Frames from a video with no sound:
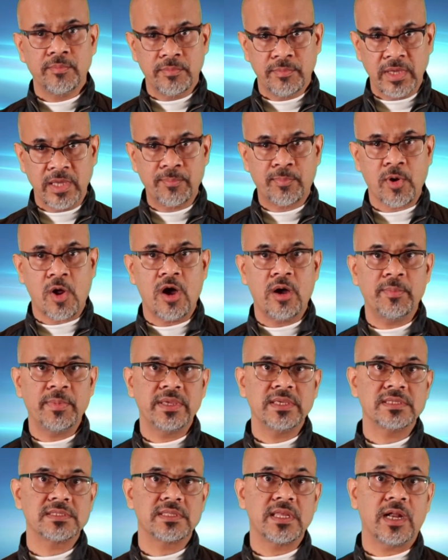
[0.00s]
big
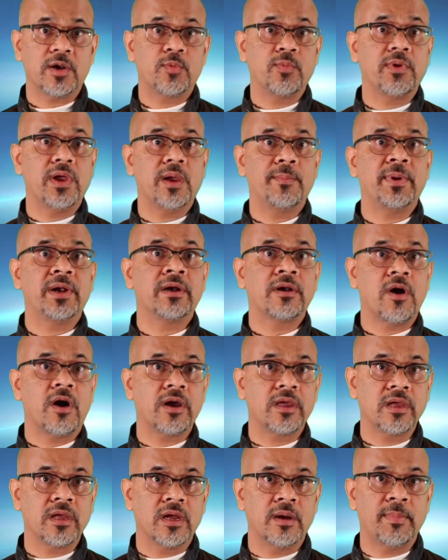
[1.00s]
promise that we have been
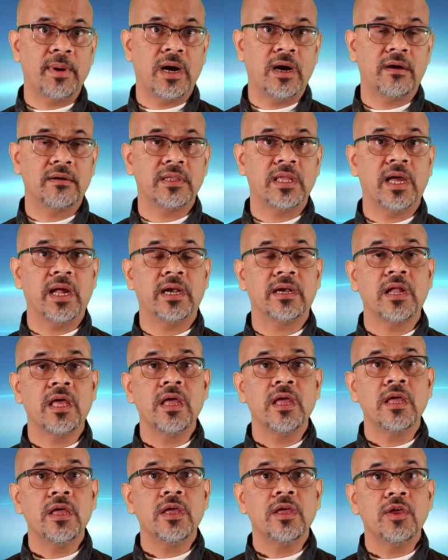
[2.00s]
talking about, that
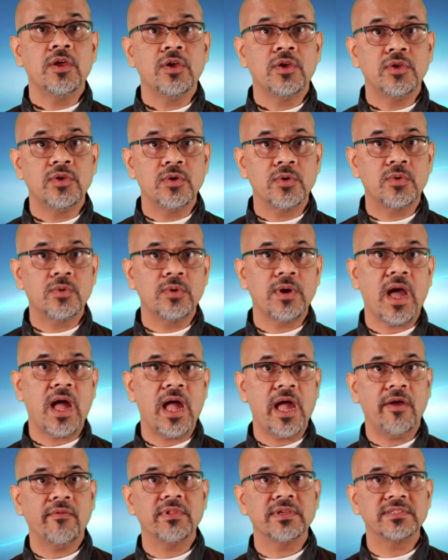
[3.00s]
you could
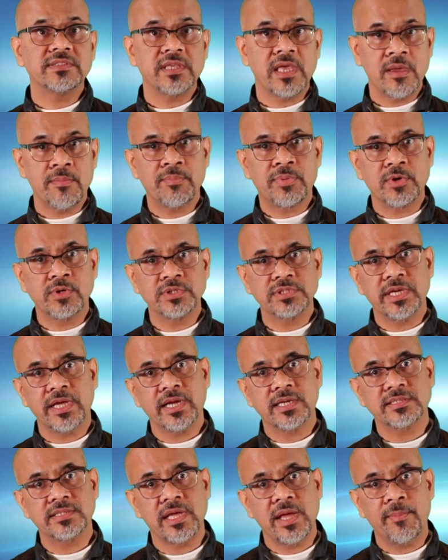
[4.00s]
have the same
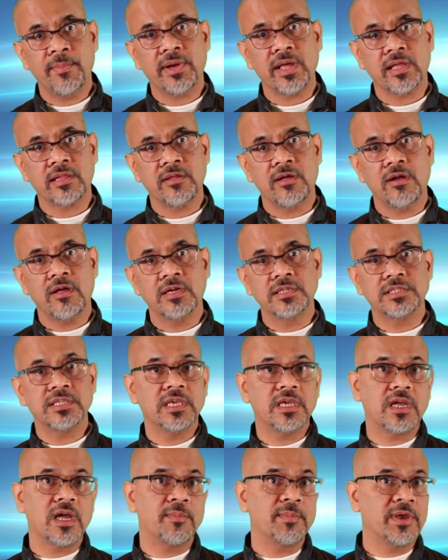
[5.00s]
project, same
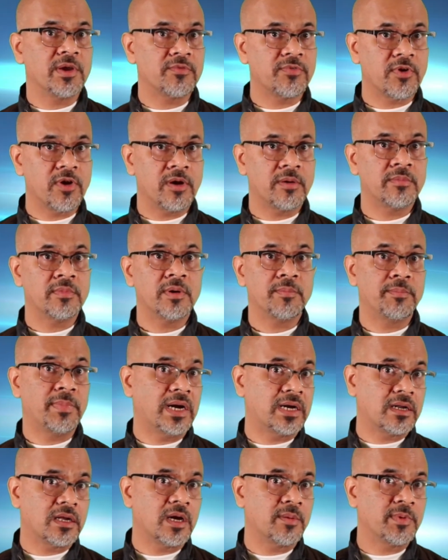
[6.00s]
technology coming from
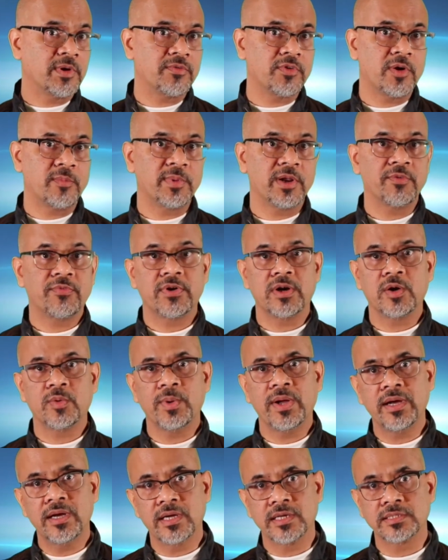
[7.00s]
different
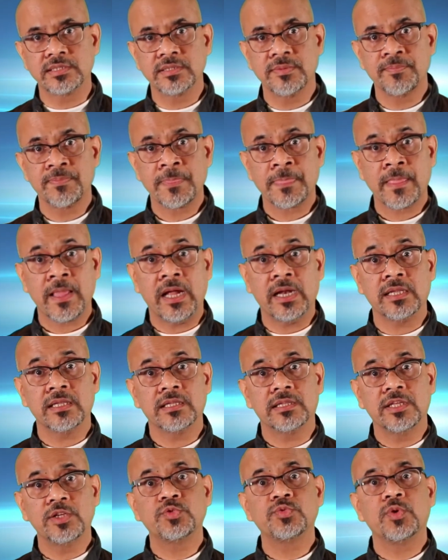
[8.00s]
vendors,
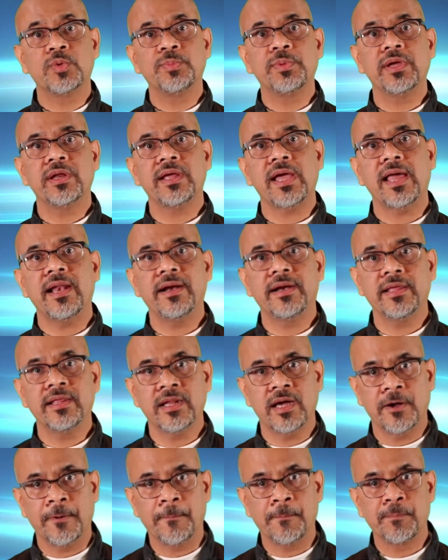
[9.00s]
and this would be reality
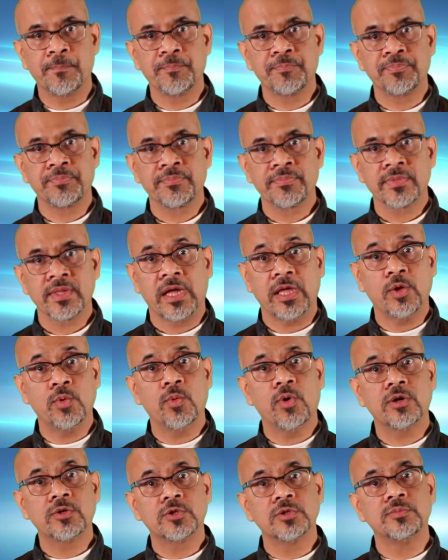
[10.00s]
now. You
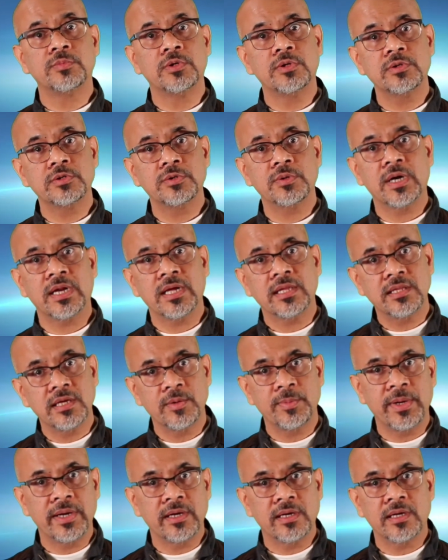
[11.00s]
want to move to another
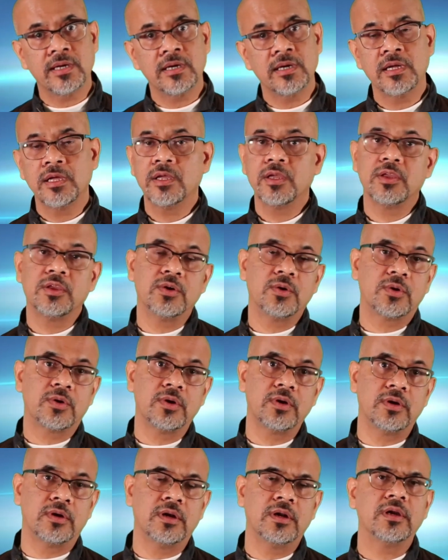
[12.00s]
vendor, you
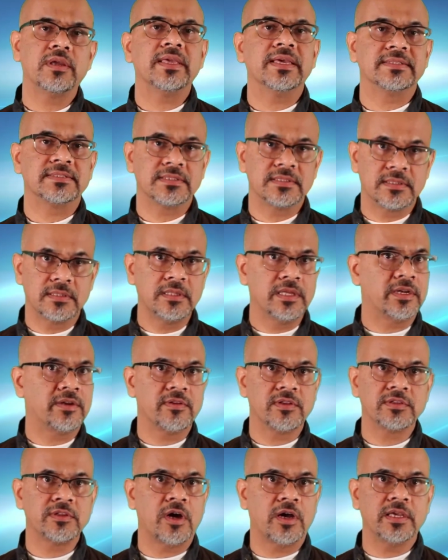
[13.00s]
could. Yes, it
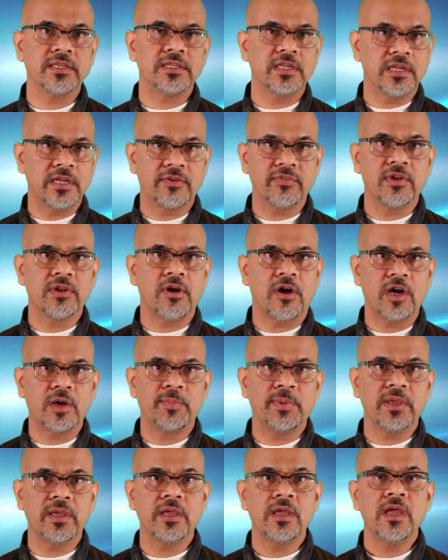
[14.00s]
will not
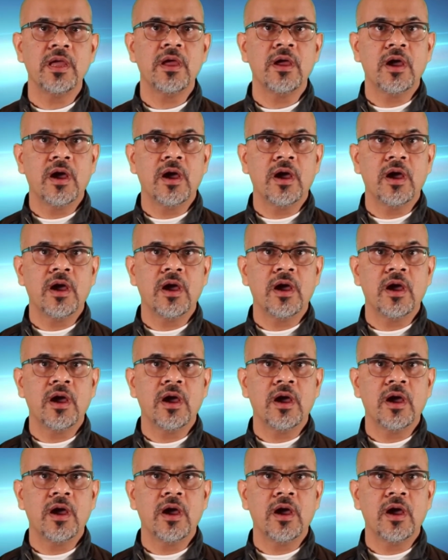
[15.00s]
be